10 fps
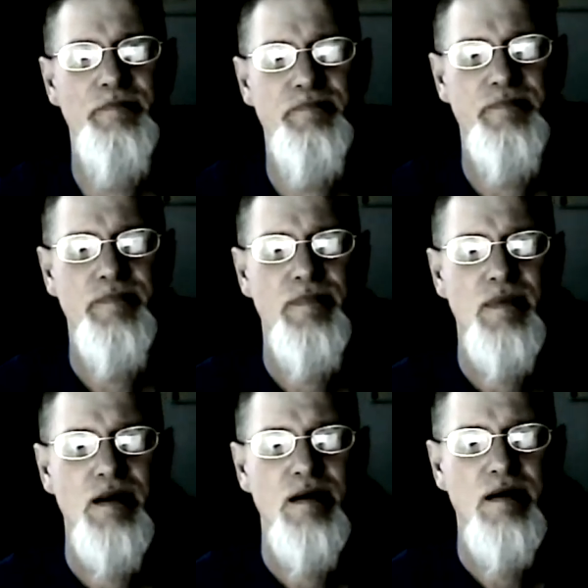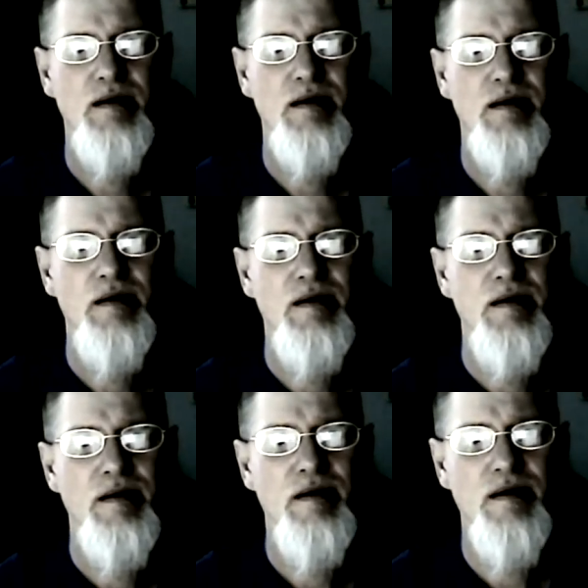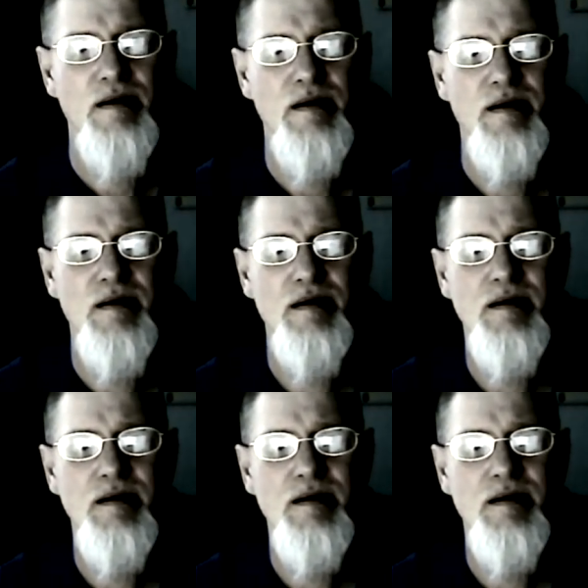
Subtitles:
Nothing is said.